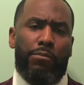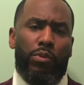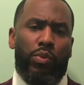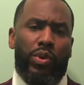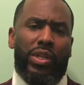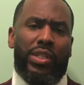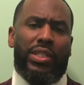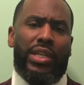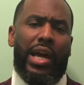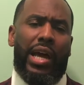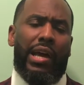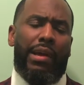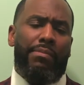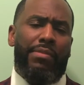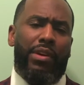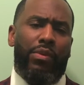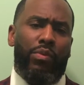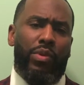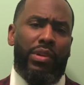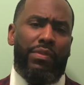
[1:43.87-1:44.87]
What a time
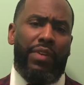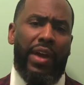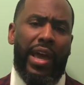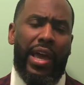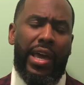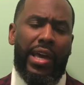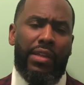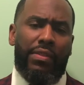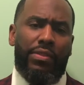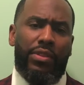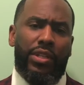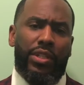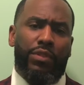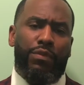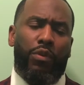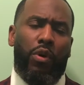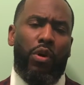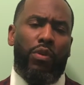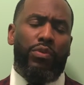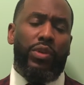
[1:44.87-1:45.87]
that we've had thus
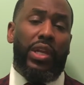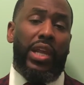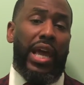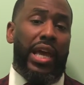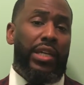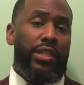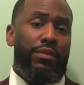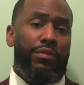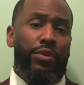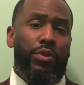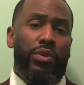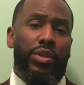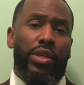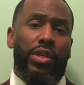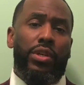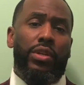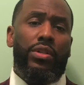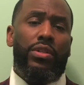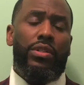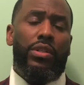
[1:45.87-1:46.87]
far the last few
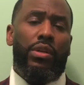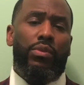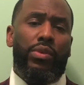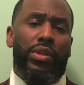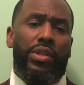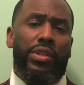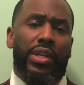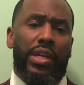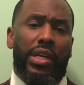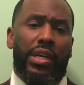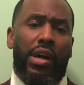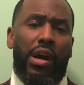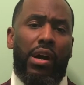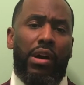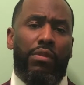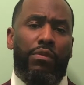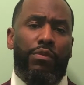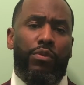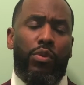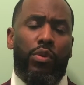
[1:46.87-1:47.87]
years. I want to thank
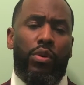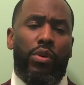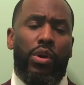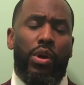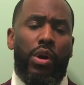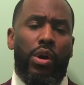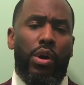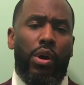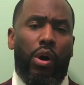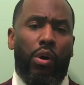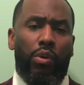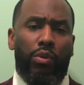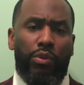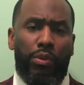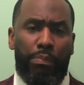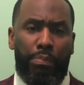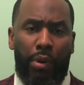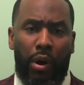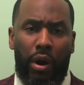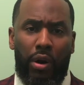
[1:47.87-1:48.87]
God for all
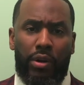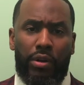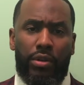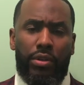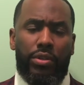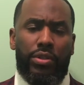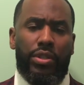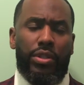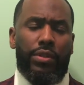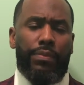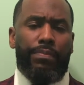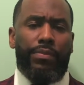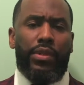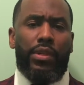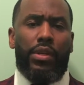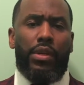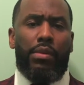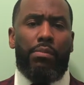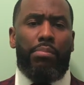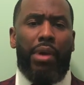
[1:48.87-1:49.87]
the partners and
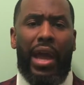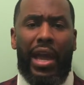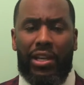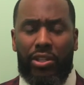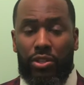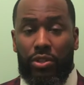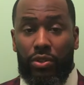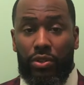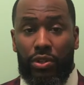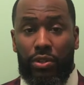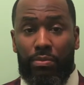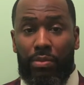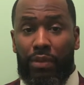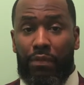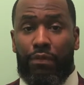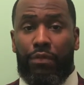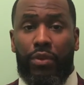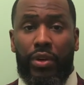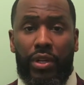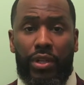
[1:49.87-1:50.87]
pastors and my
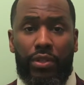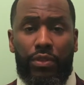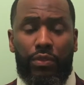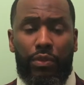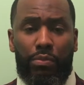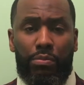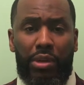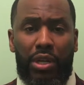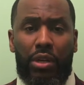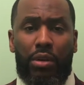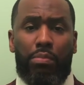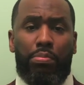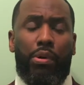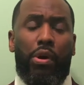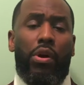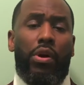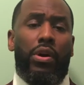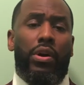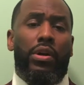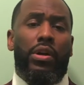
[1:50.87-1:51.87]
friends for being a
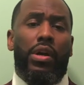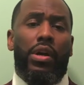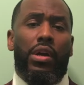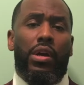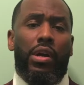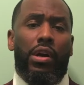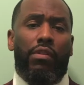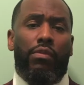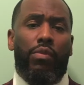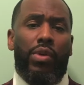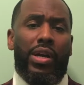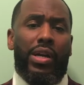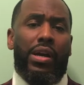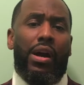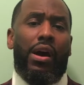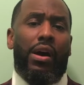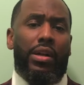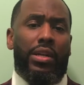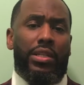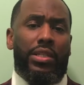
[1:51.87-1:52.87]
part of what
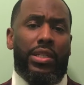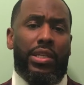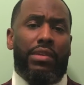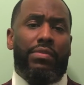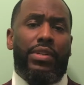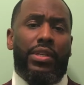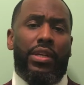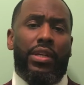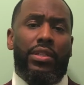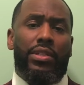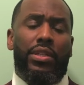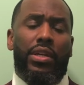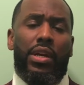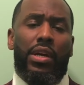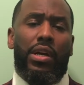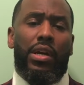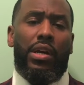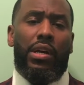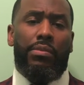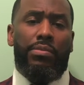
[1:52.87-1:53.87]
God has given us
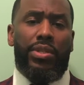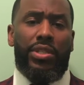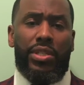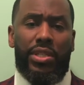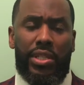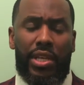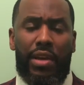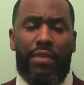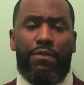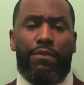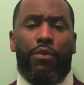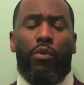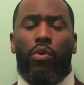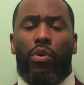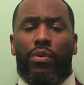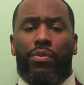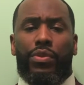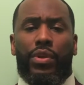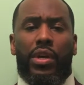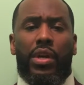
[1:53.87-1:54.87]
um, to set
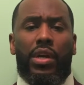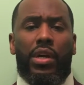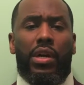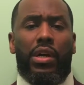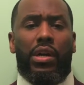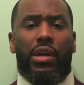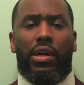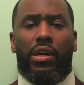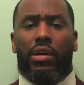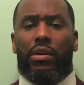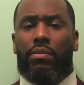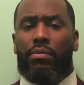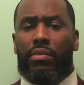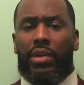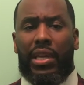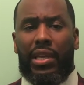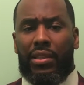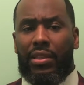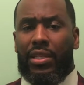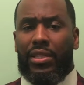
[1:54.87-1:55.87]
forth uh,
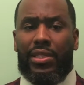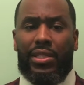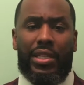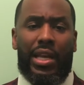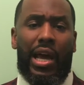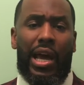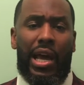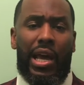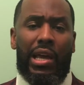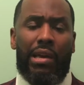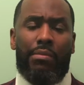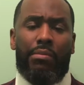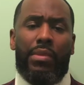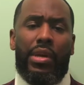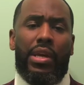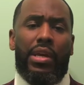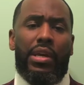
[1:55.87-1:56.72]
in this time